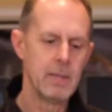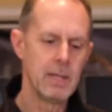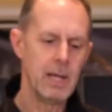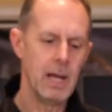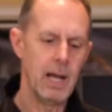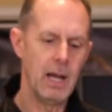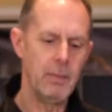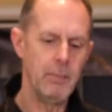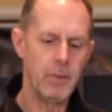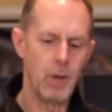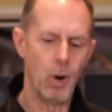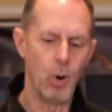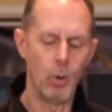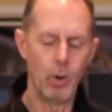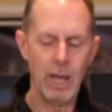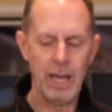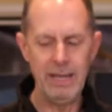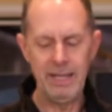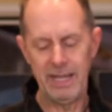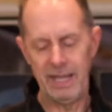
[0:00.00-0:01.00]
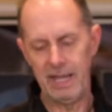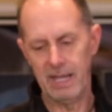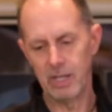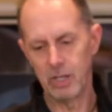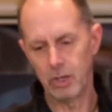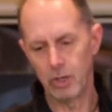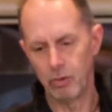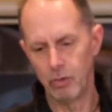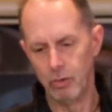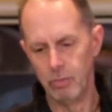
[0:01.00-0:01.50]
The whole idea is
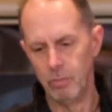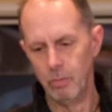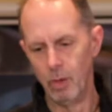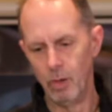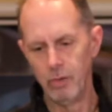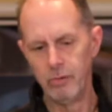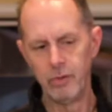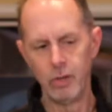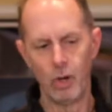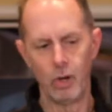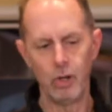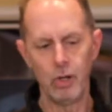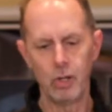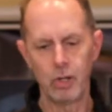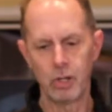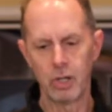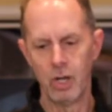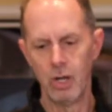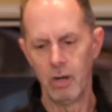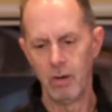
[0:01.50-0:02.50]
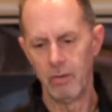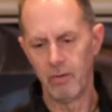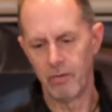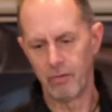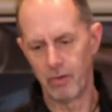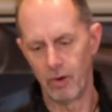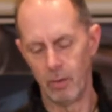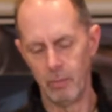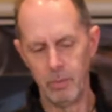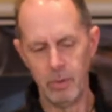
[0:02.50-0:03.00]
to remove noise
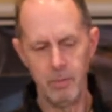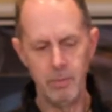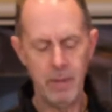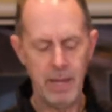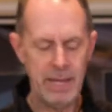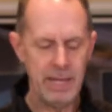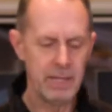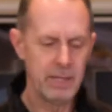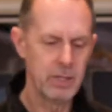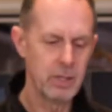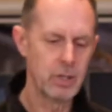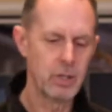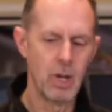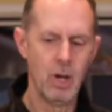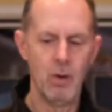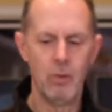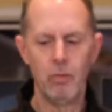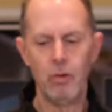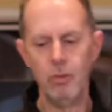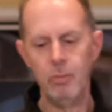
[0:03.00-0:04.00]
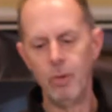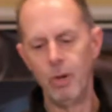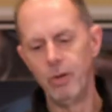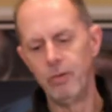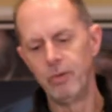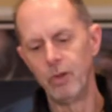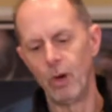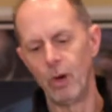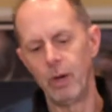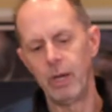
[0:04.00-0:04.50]
from the mains,
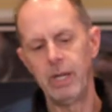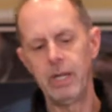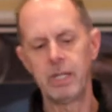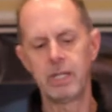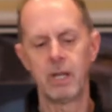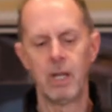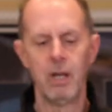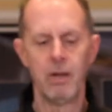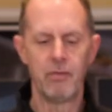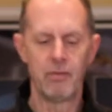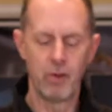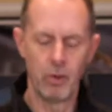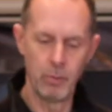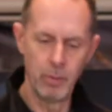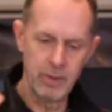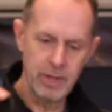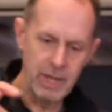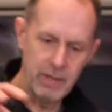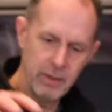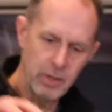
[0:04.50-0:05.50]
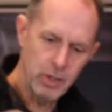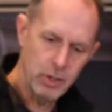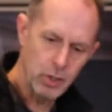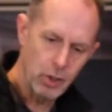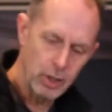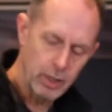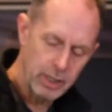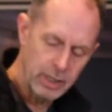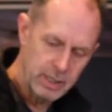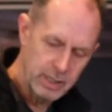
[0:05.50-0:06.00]
remove noise from within the
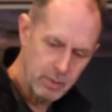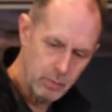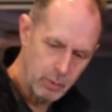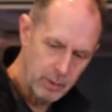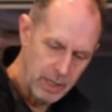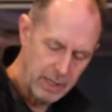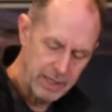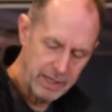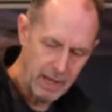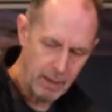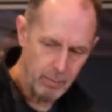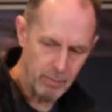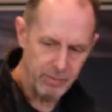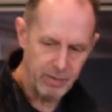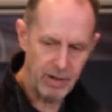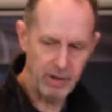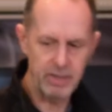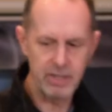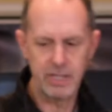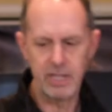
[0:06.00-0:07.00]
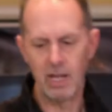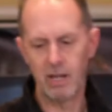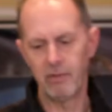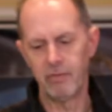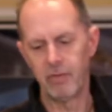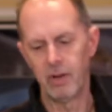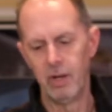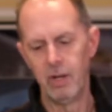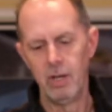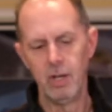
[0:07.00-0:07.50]
circuits within the amplifier
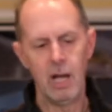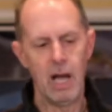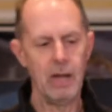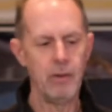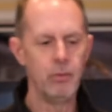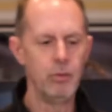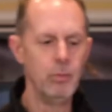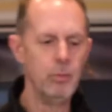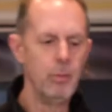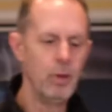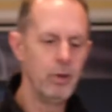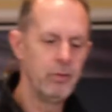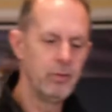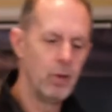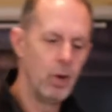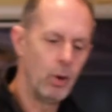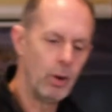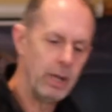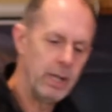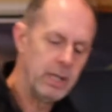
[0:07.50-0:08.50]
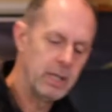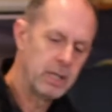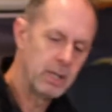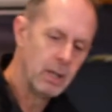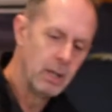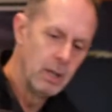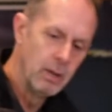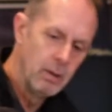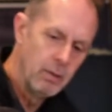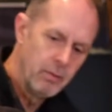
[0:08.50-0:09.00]
itself, and remove noise
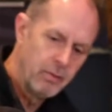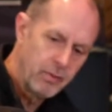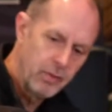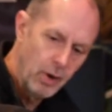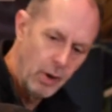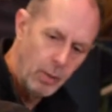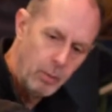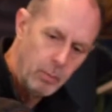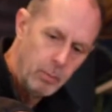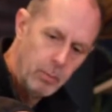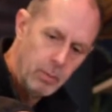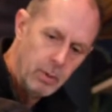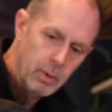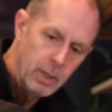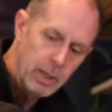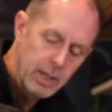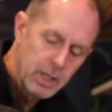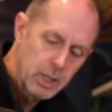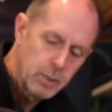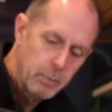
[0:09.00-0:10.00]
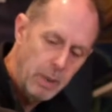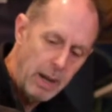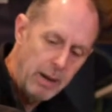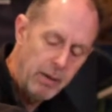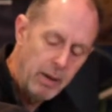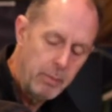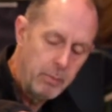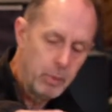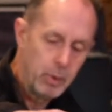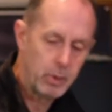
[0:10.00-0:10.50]
from spare
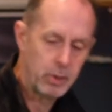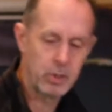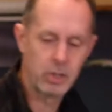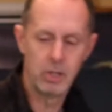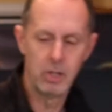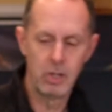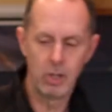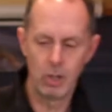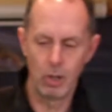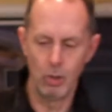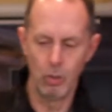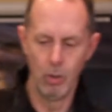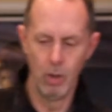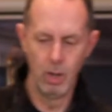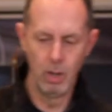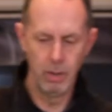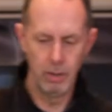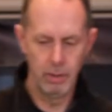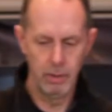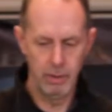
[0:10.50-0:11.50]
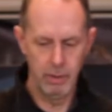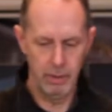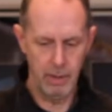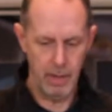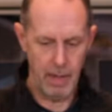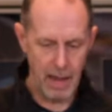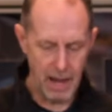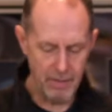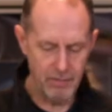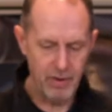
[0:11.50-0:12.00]
inputs. So
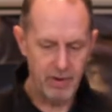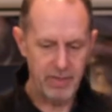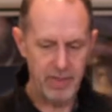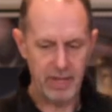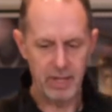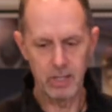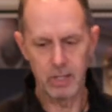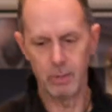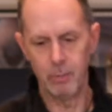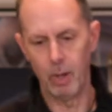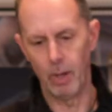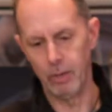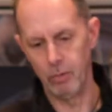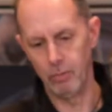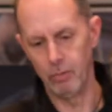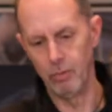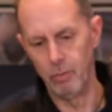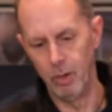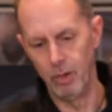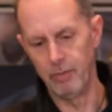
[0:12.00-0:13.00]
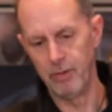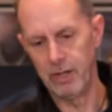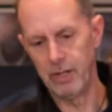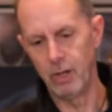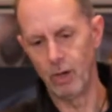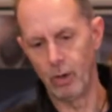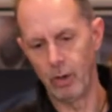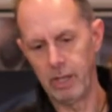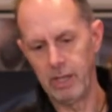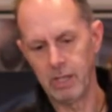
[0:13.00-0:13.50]
everything is about removing
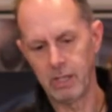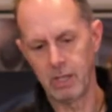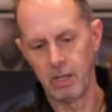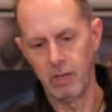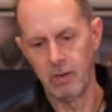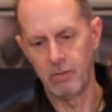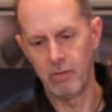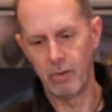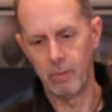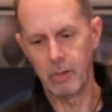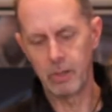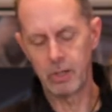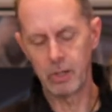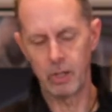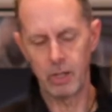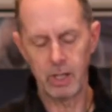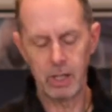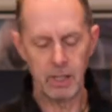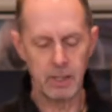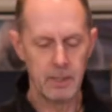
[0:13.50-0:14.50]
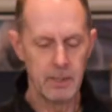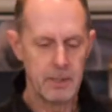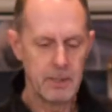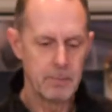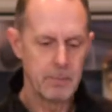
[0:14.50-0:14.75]
noise from the circuit.